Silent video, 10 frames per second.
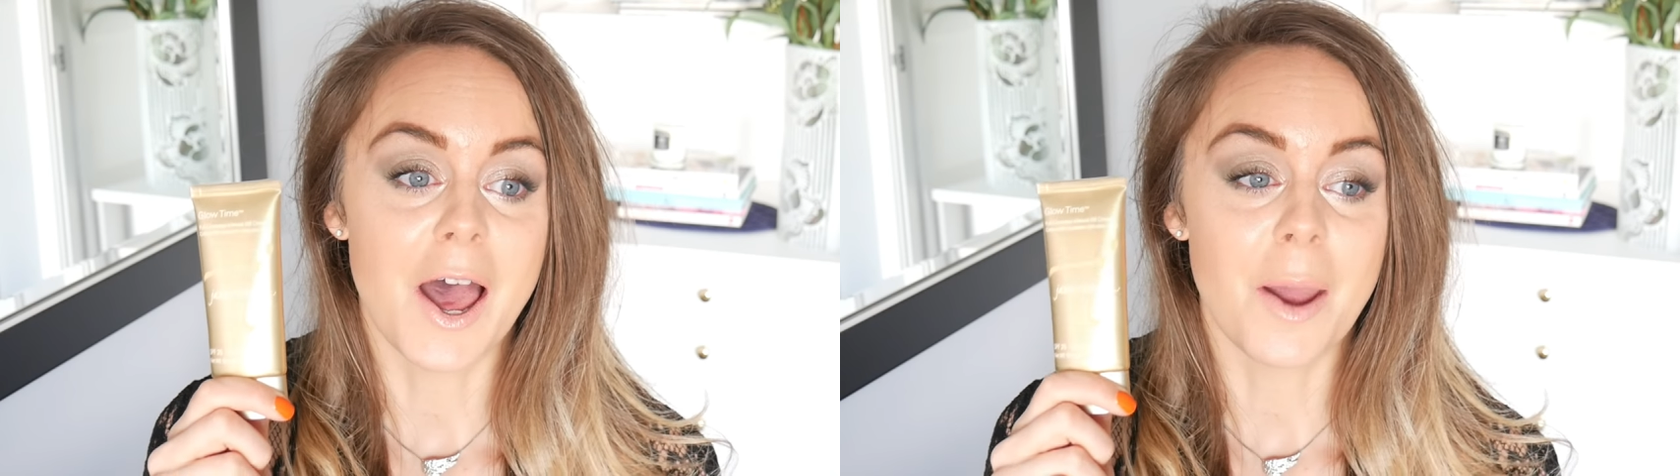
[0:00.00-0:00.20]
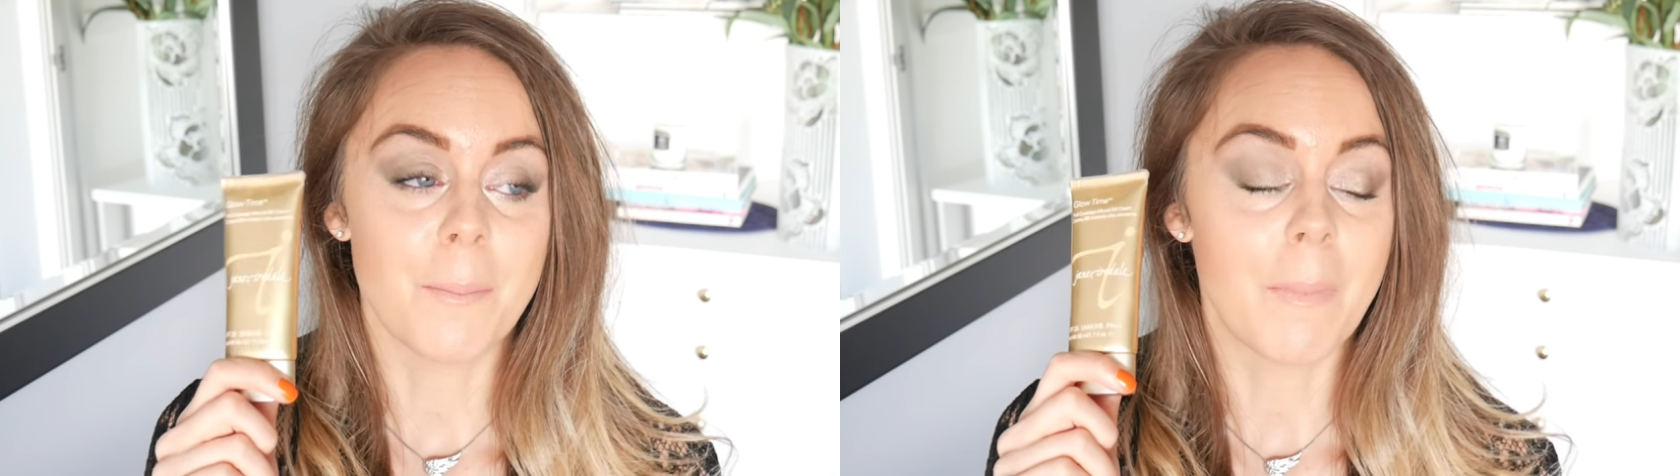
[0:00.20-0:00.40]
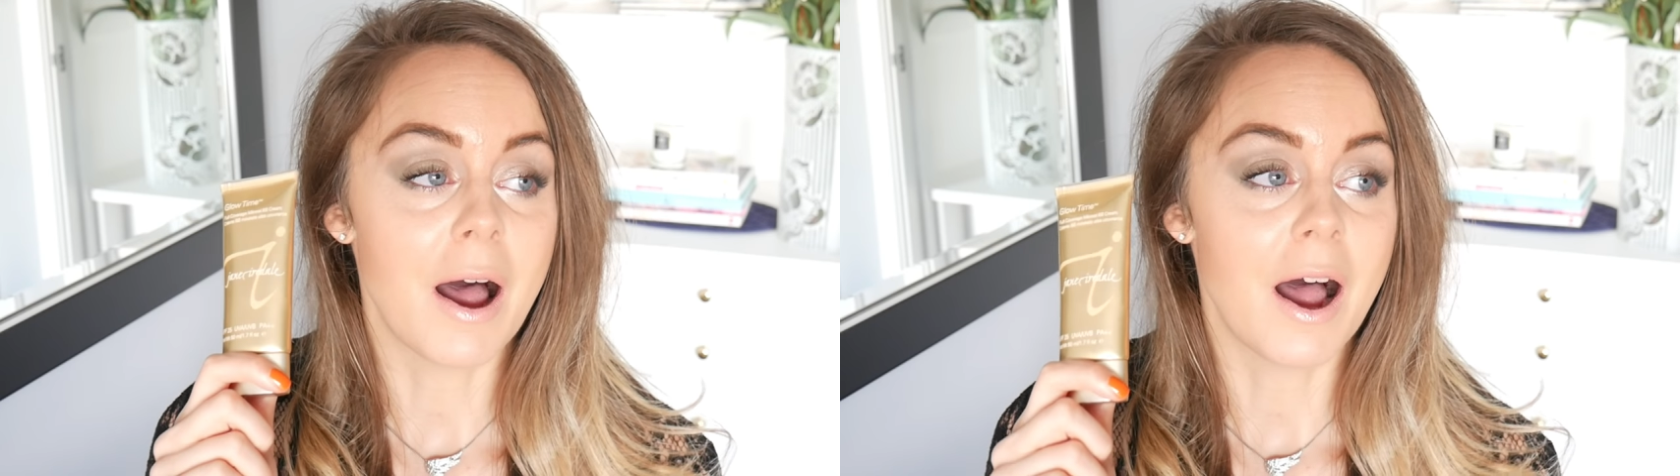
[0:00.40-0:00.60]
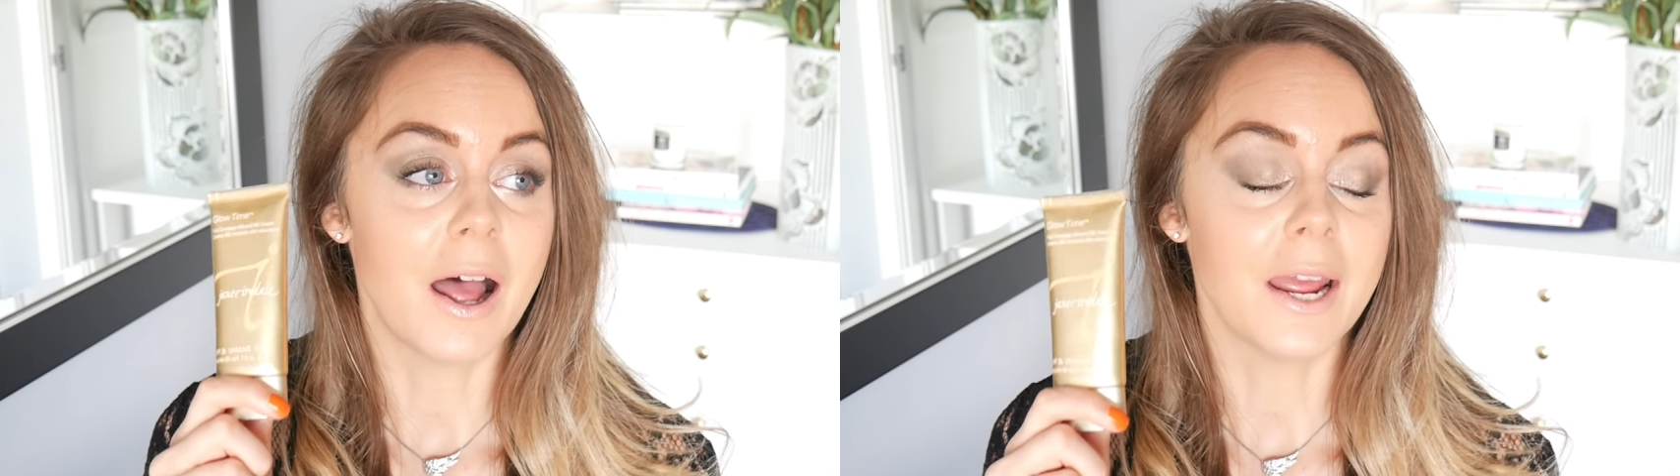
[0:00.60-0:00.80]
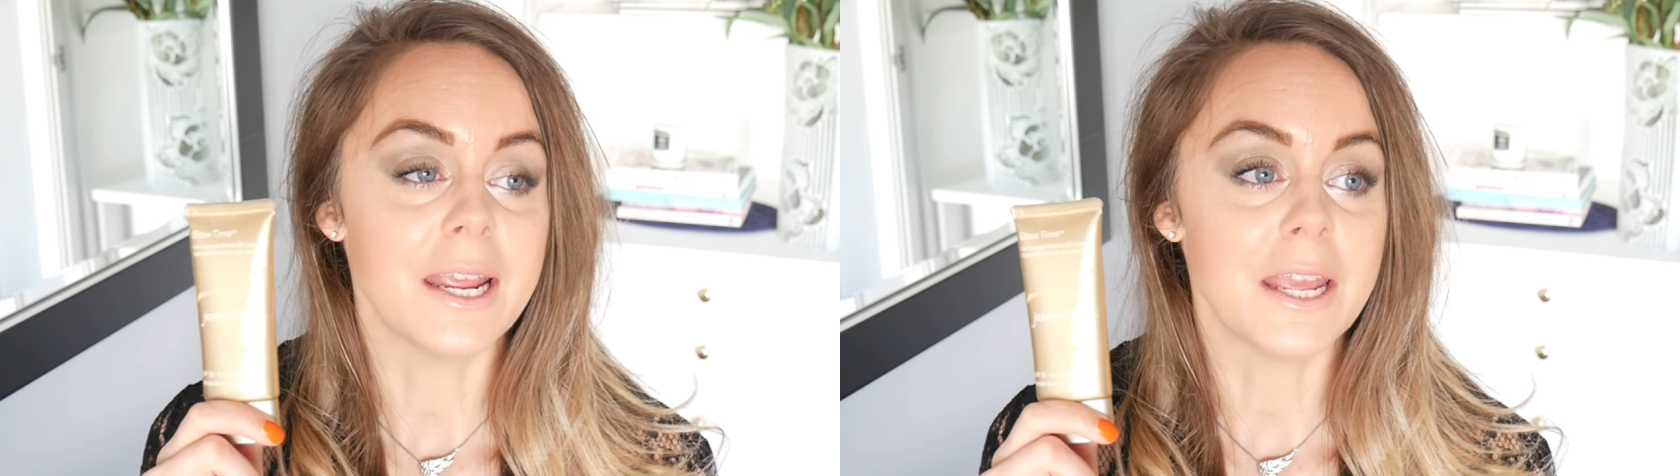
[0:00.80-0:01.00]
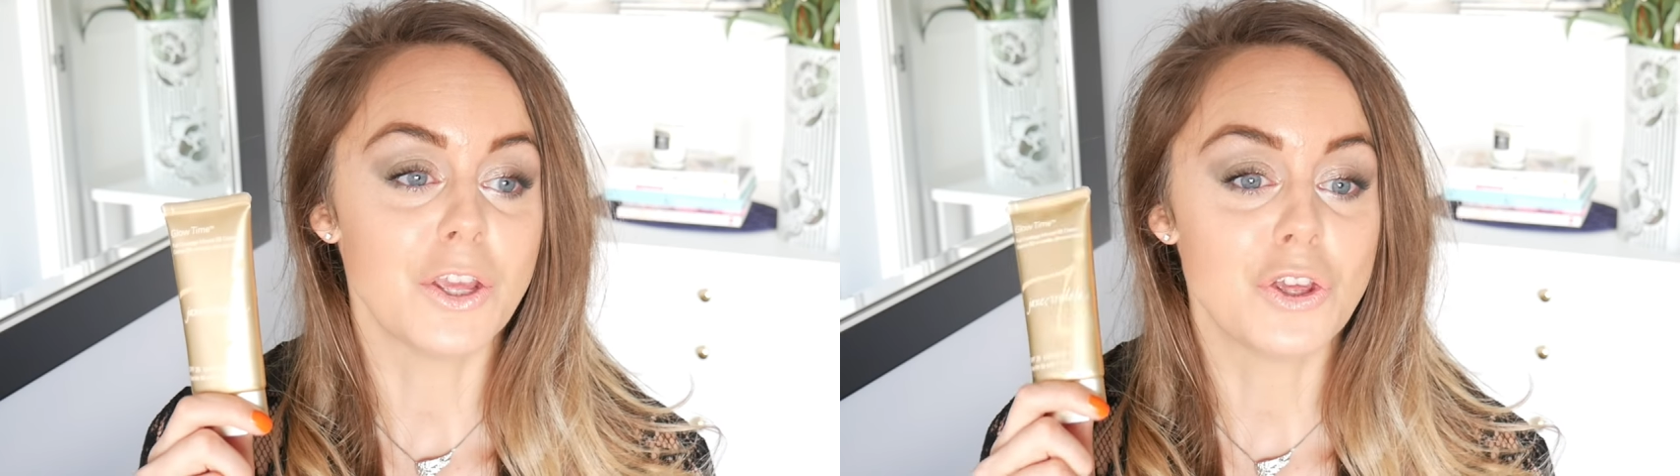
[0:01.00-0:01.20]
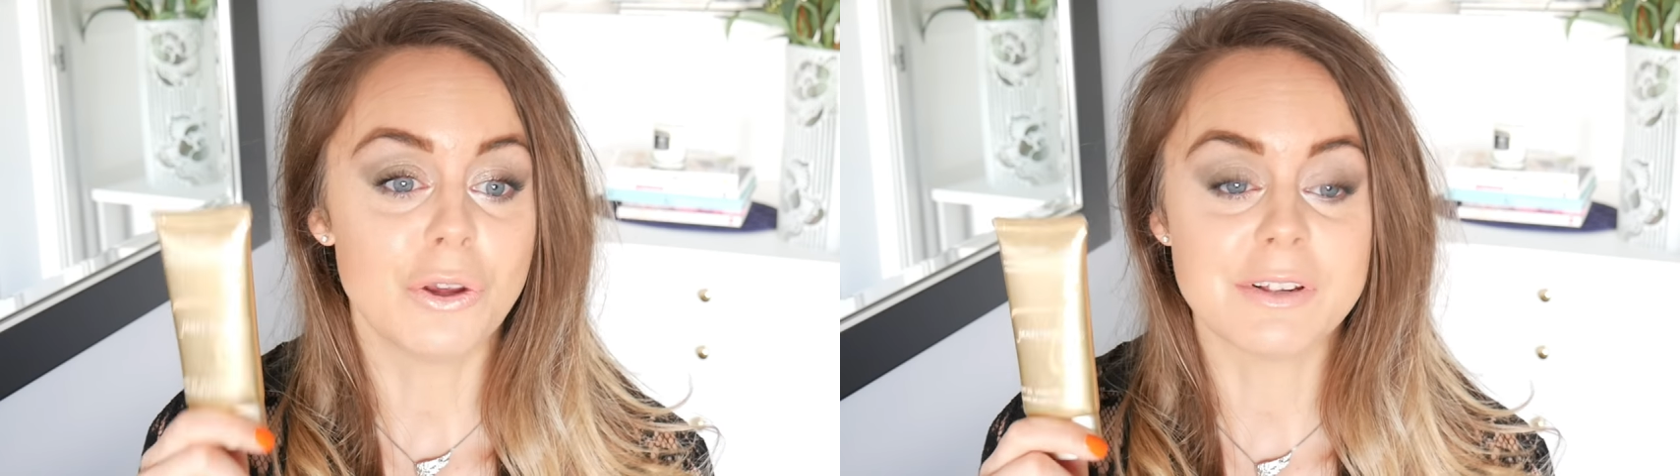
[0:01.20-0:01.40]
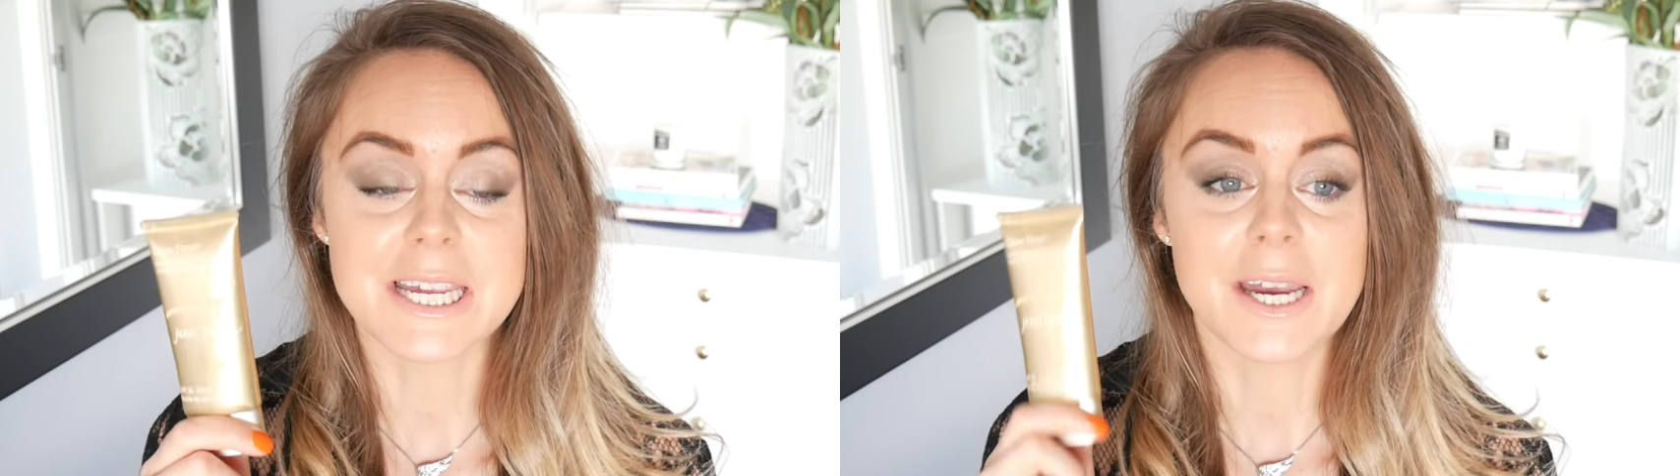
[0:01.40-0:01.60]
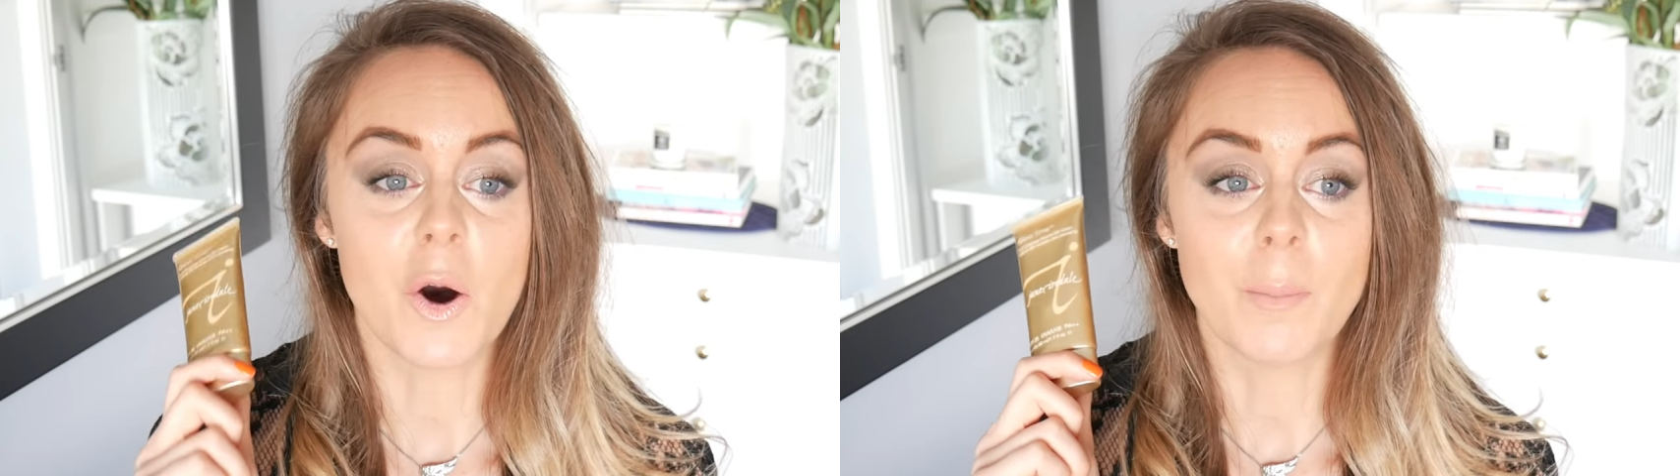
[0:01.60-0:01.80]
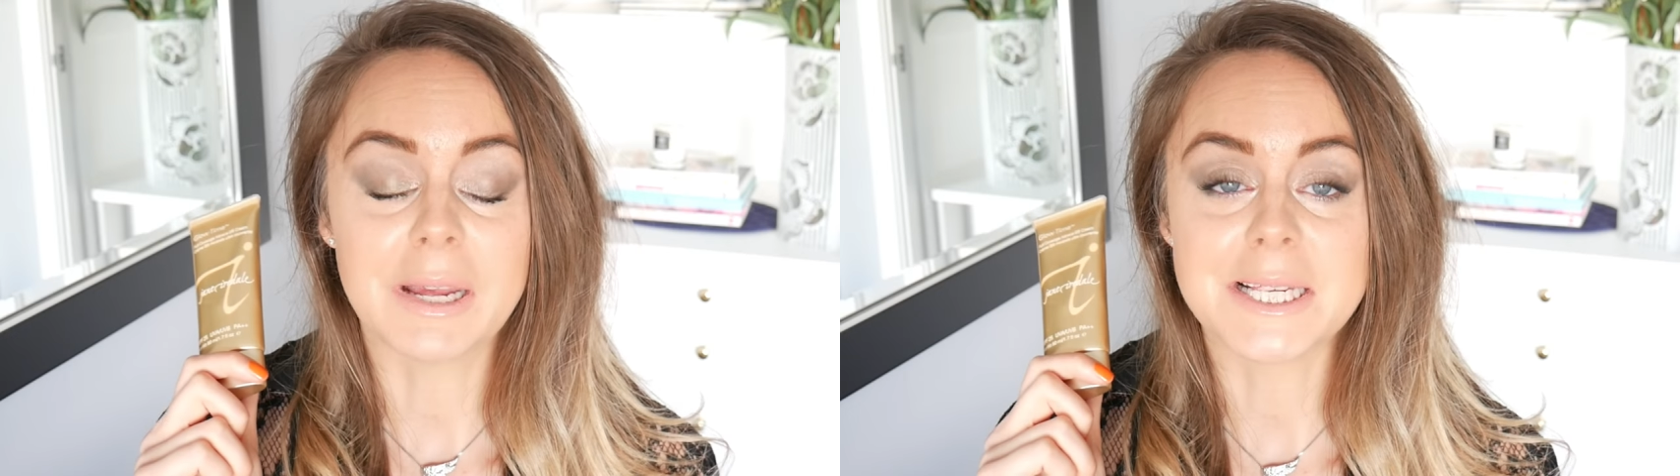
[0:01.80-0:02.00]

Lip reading: I use it on